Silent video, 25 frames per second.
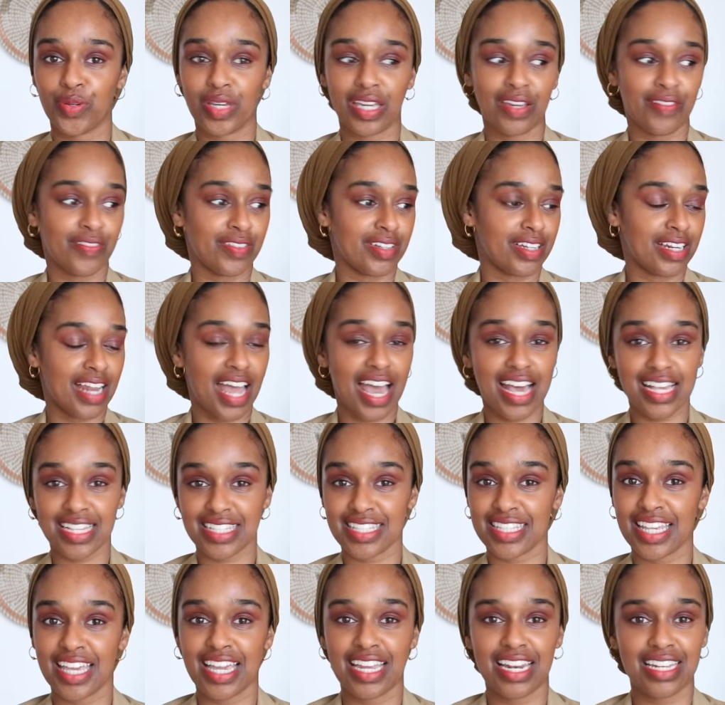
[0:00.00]
even an
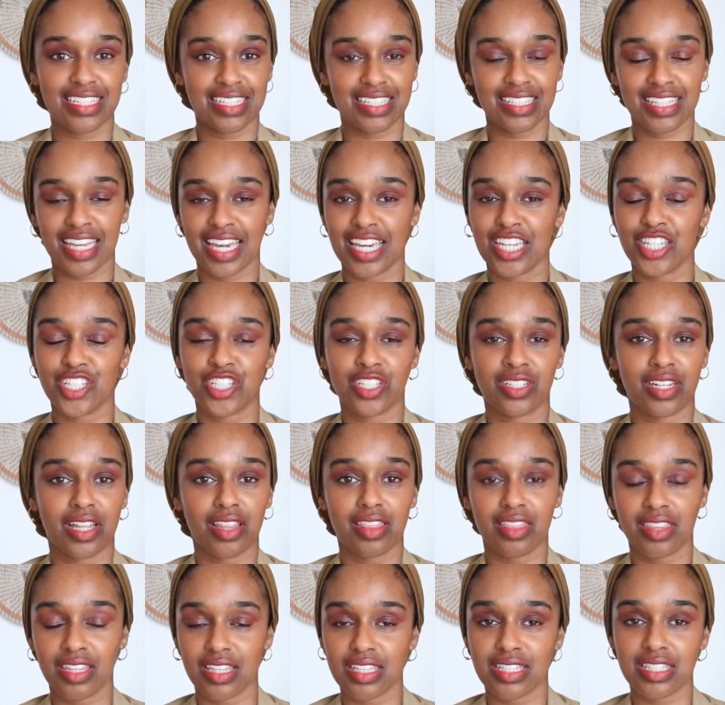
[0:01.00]
essay, a dissertation, a
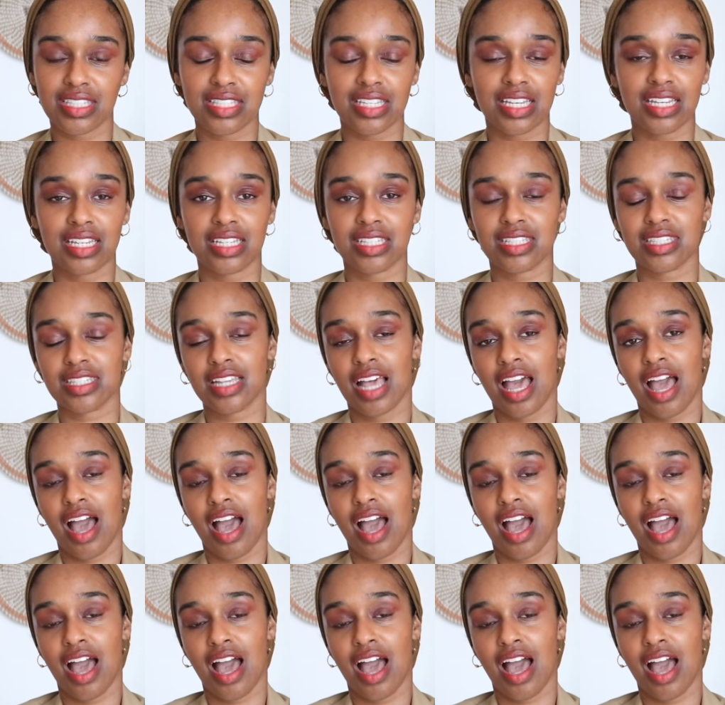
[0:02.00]
thesis,